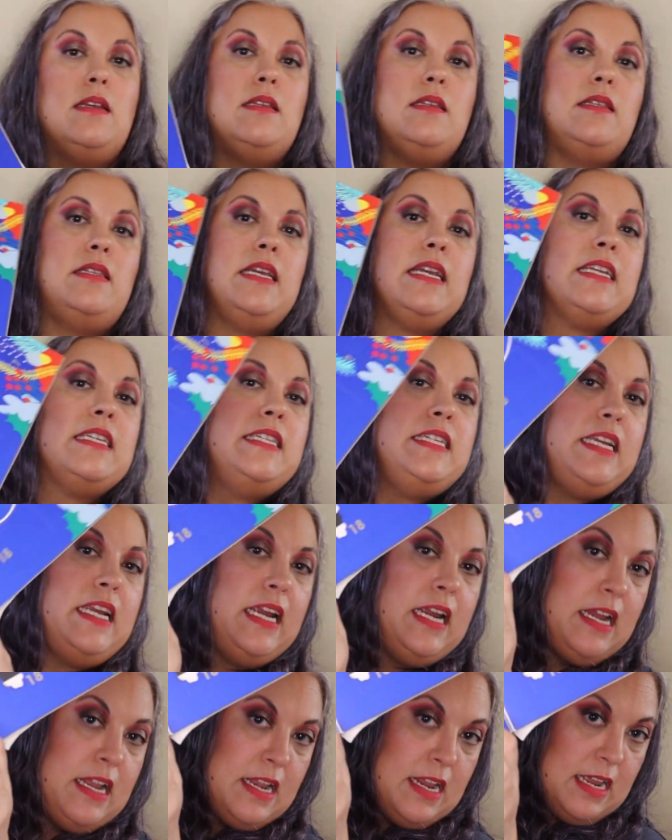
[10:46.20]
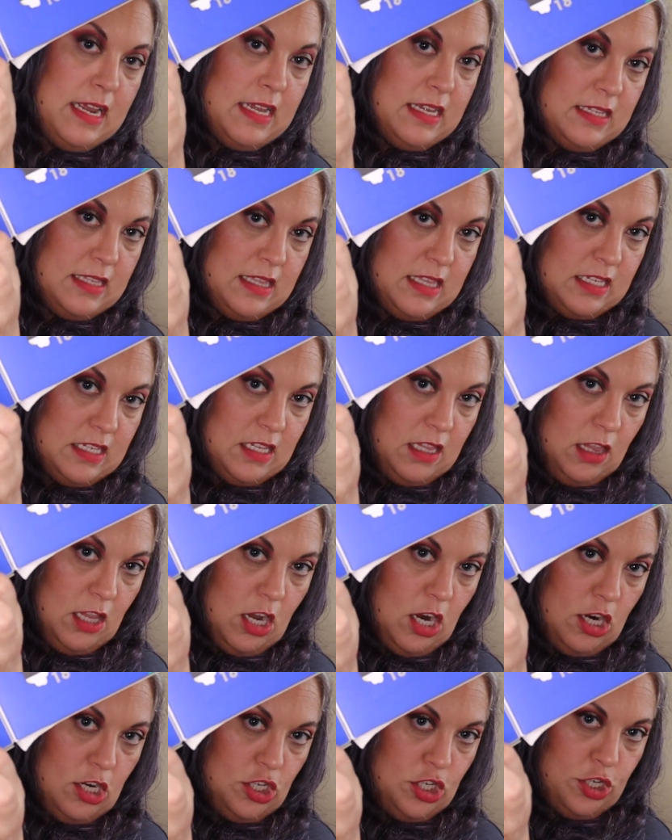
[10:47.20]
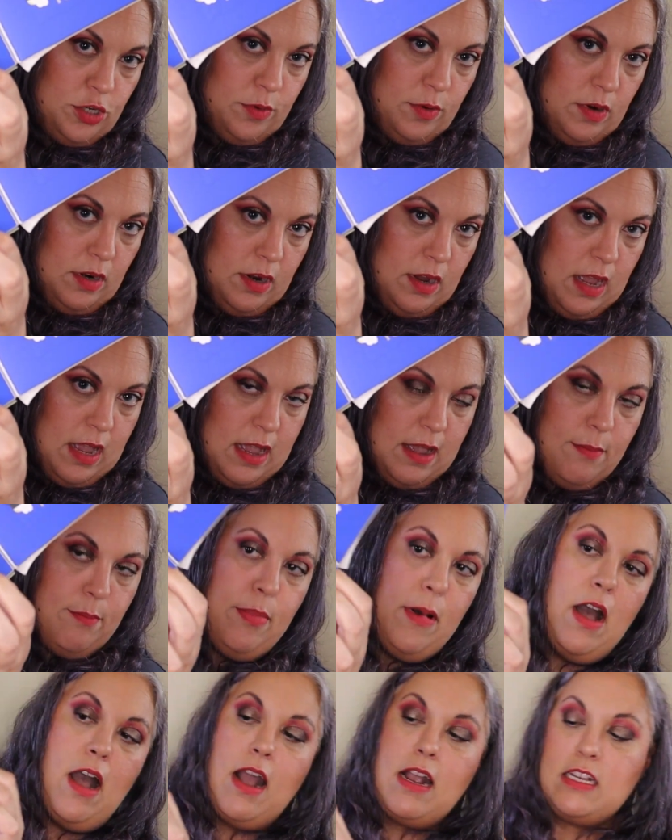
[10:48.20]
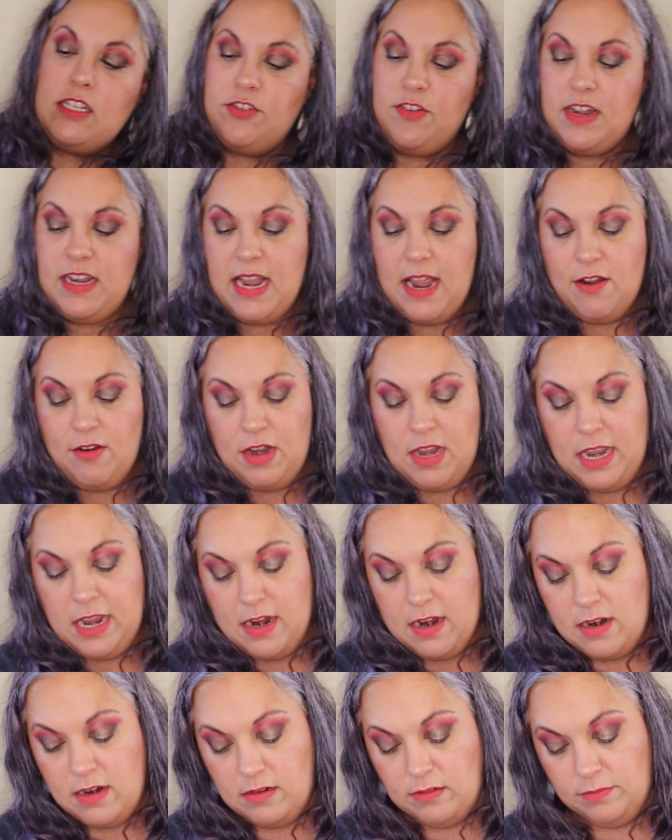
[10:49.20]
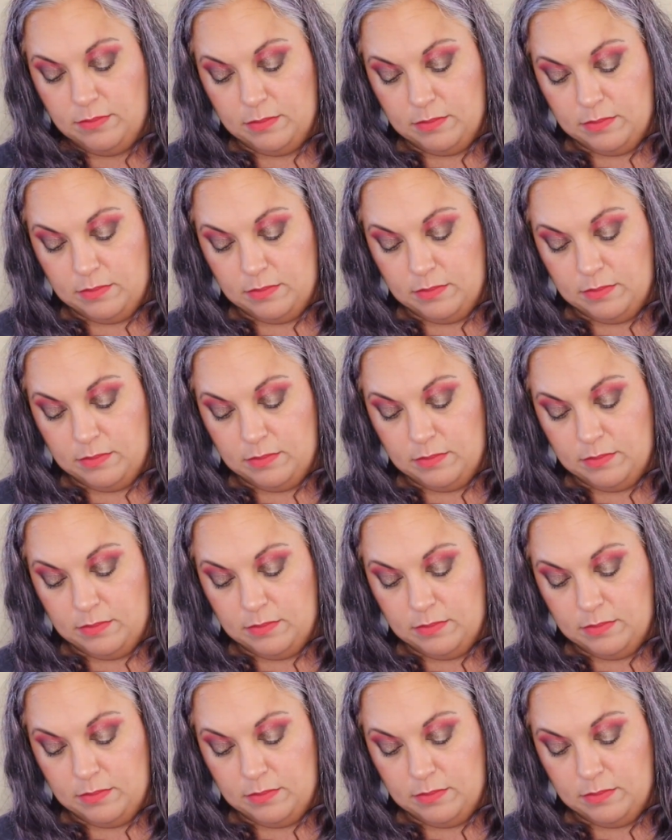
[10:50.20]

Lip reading: 16 is this larger box right down here.